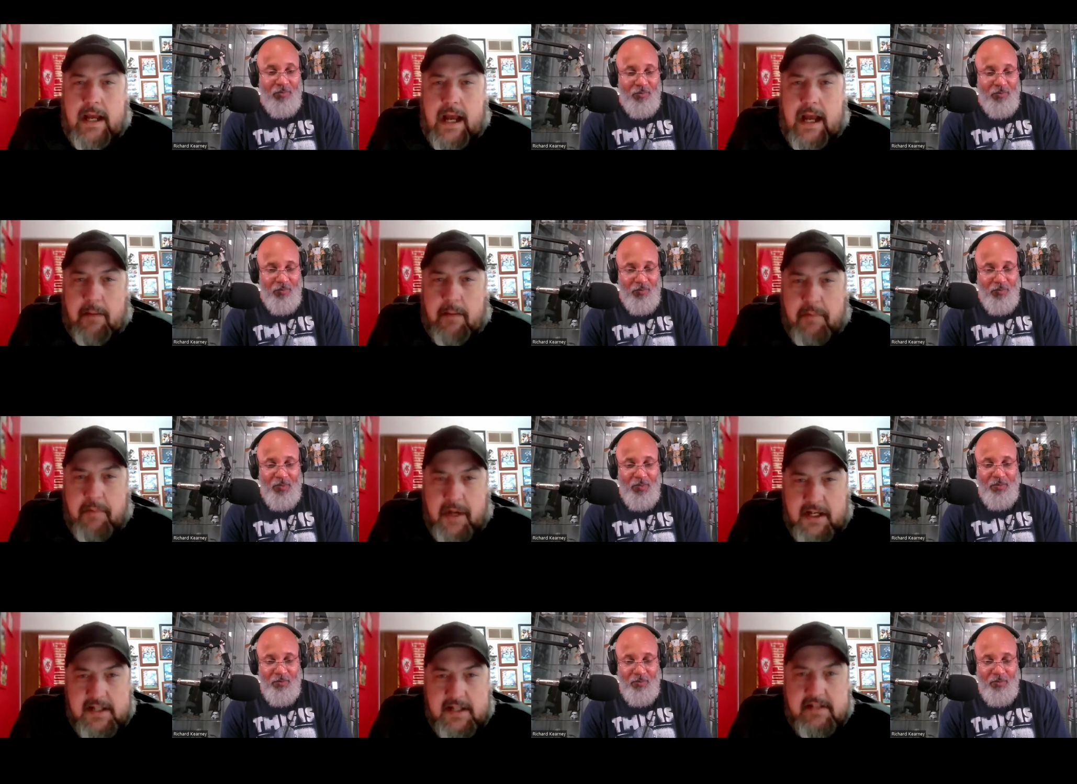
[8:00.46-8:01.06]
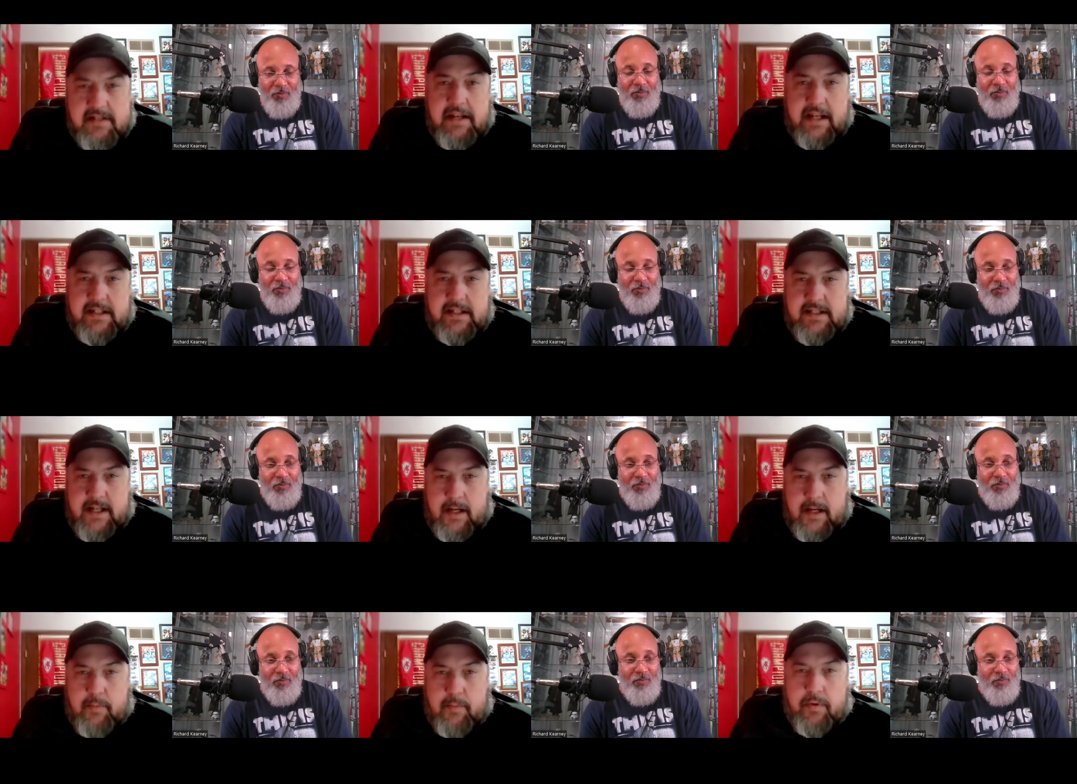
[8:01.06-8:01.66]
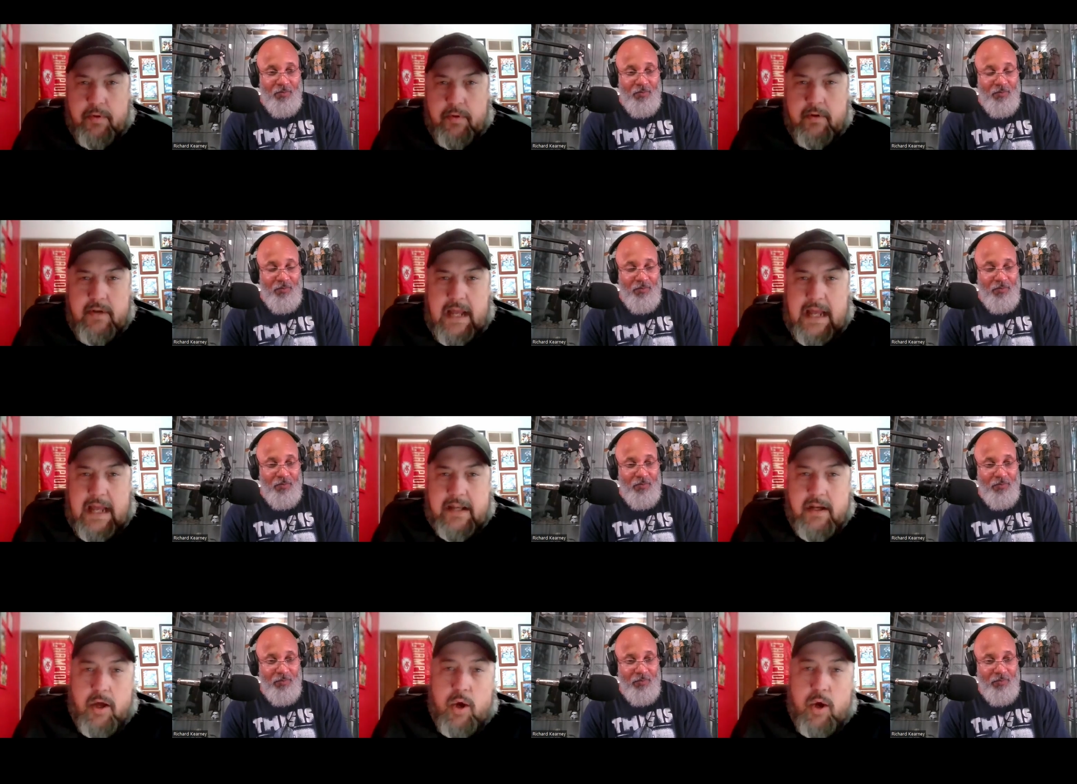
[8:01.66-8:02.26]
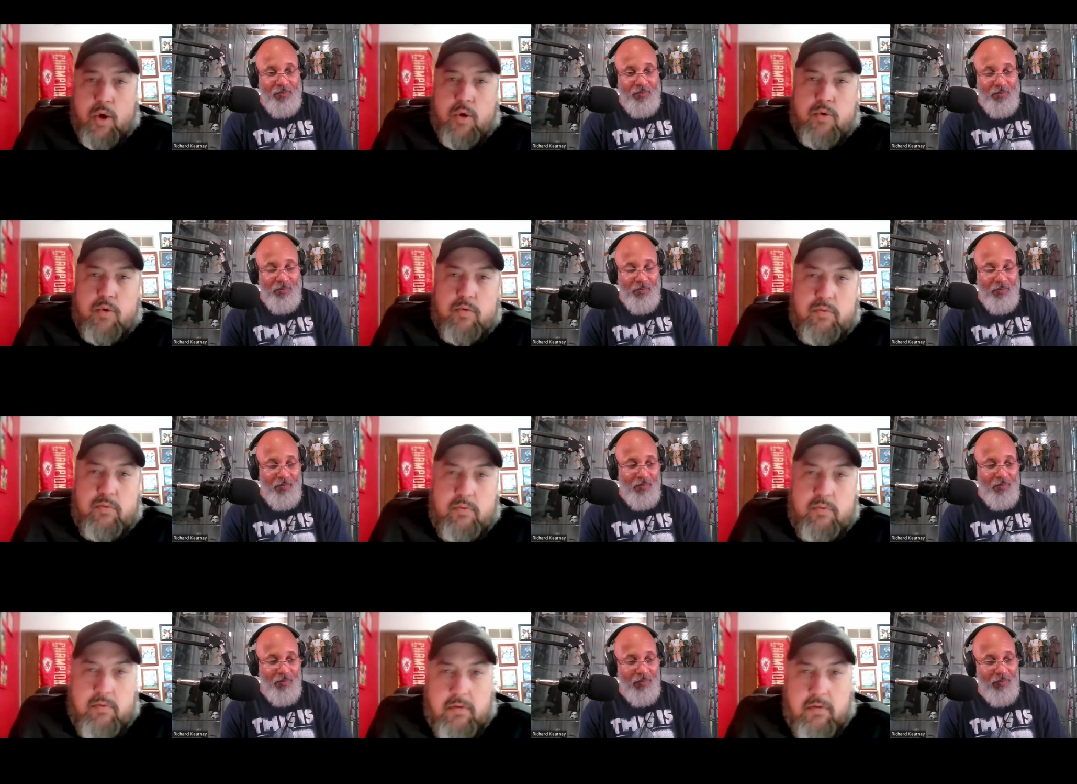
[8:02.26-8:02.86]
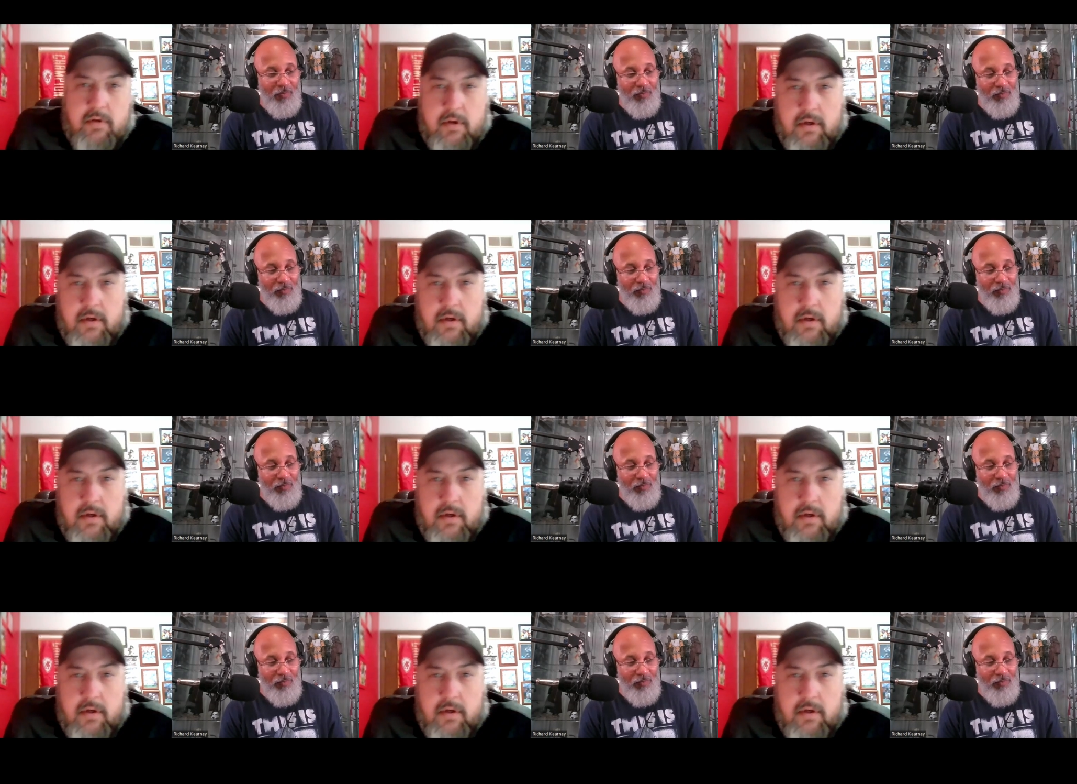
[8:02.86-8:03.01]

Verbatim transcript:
Speaker 1: I'm gonna stay tempered. I know.